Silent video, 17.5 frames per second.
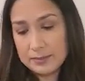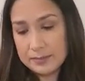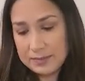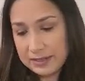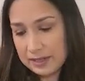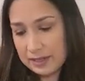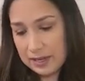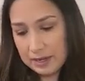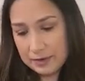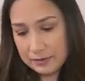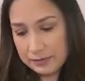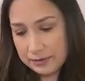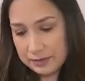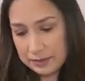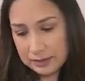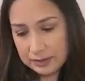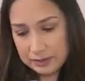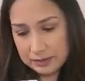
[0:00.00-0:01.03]
But they have
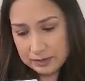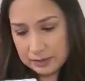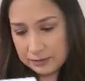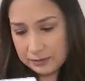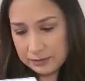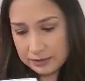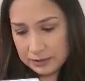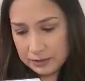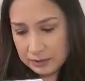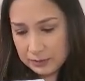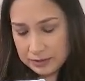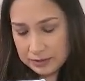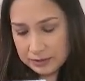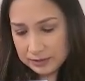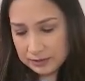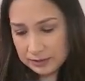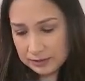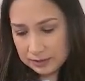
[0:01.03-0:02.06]
uh, different
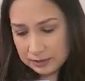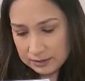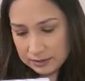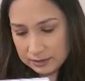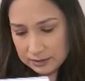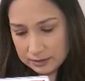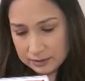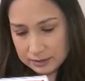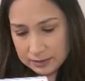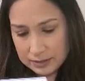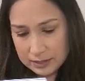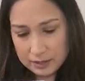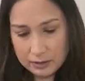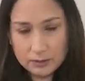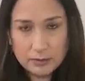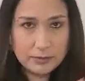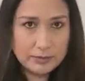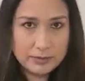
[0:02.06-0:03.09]
ones uh,
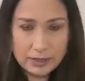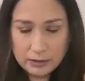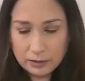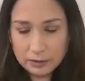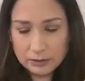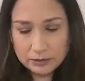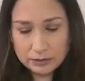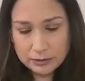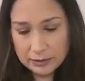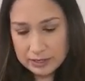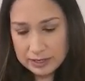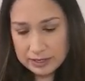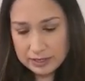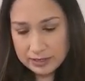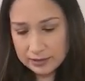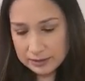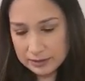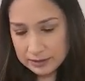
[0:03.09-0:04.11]
that are also
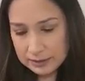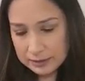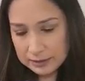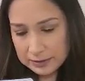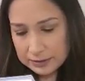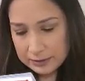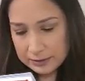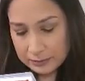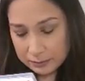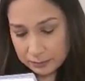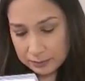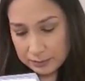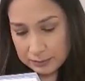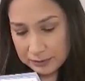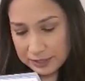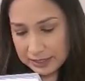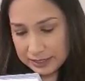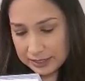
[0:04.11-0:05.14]
linked for
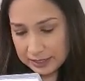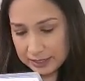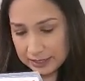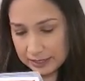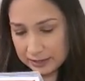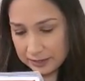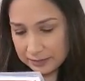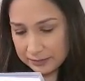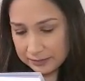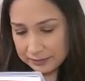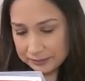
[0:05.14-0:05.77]
pre-K.